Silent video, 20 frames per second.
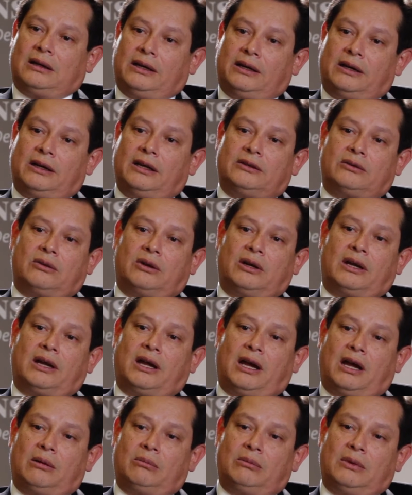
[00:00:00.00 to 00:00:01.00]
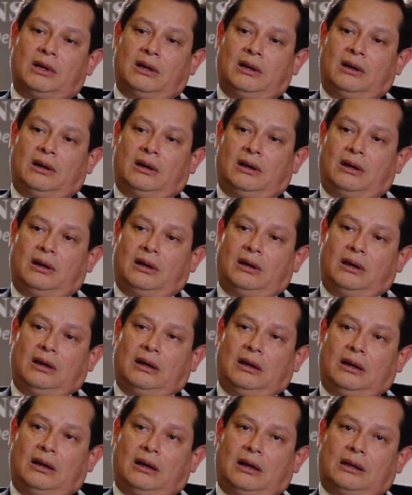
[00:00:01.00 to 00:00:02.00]
clearly is going to come,
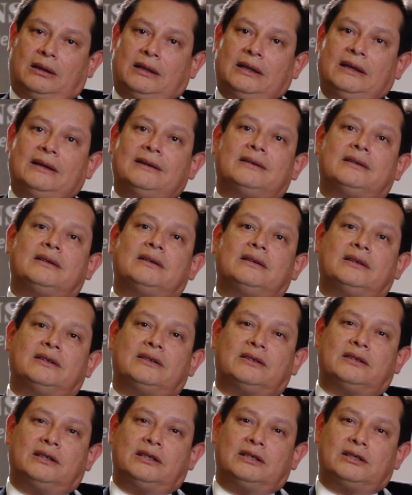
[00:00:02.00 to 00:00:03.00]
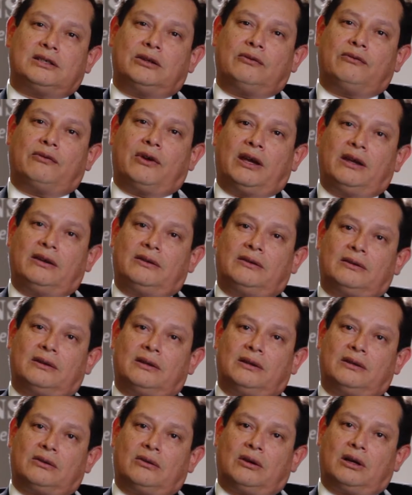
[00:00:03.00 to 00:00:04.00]
at least in this initial phase,
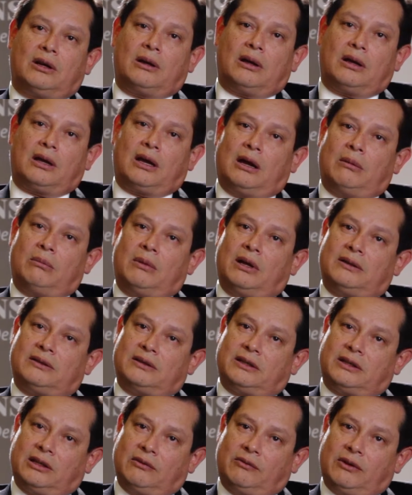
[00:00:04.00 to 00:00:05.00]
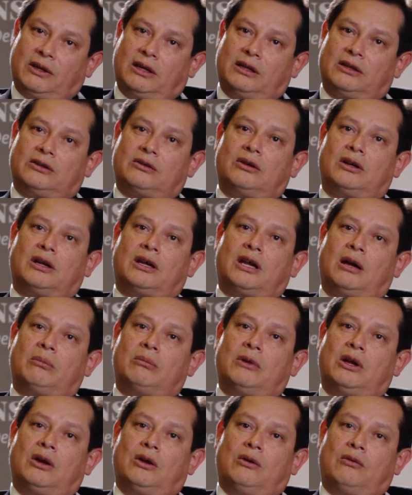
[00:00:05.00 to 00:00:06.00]
is going to come significant, is going to
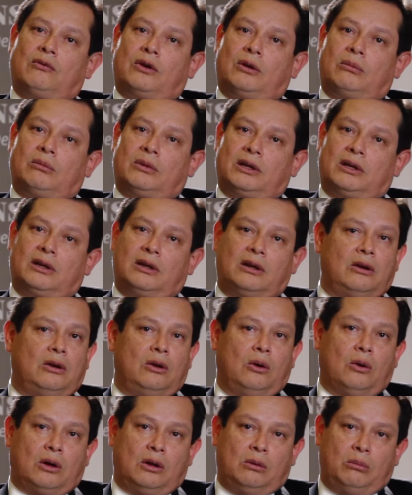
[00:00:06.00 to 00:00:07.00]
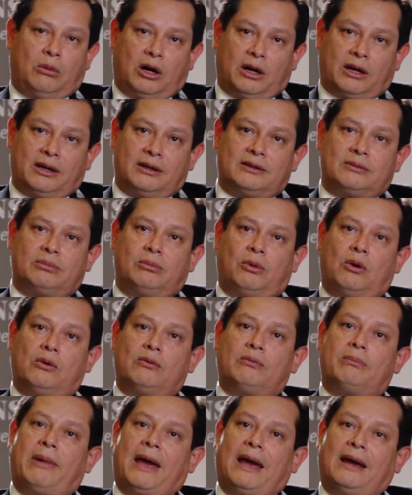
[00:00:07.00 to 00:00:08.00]
come from the local markets,
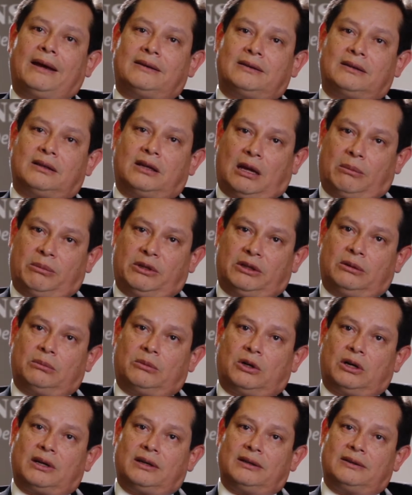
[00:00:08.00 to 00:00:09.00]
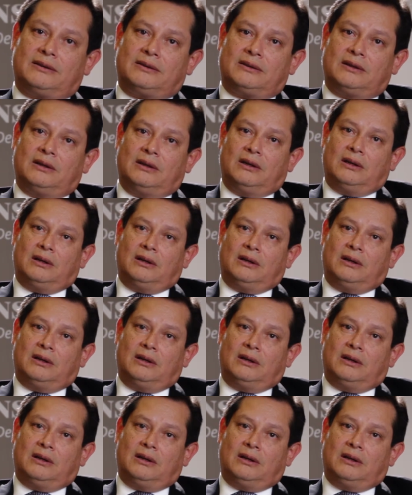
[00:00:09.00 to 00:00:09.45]
both banks and capital markets.